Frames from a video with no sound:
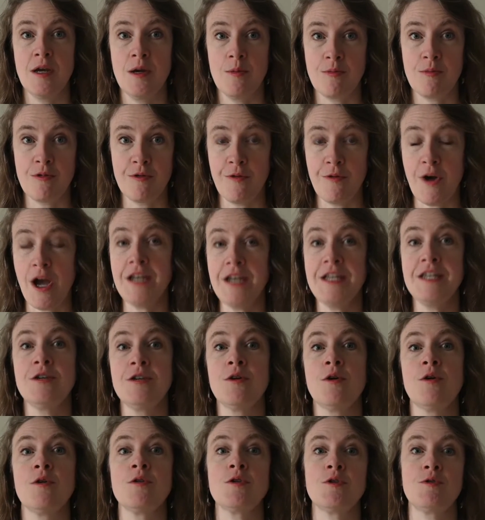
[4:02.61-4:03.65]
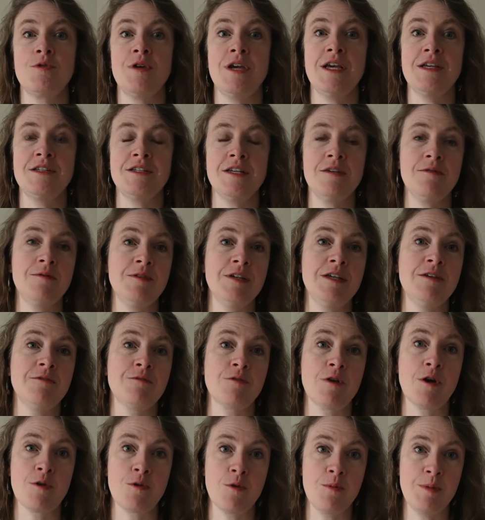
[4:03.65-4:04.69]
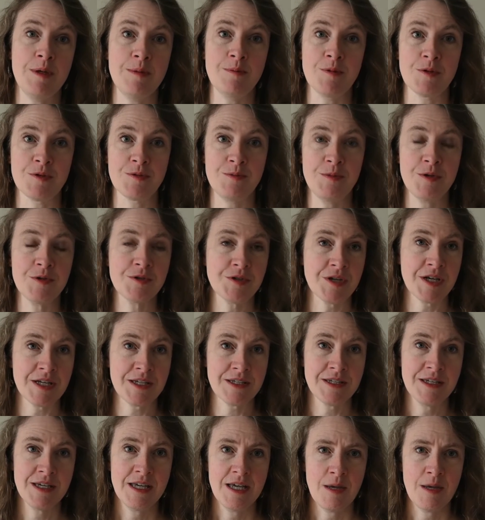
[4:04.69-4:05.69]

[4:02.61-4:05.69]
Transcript: providing your own creativity for other people's music.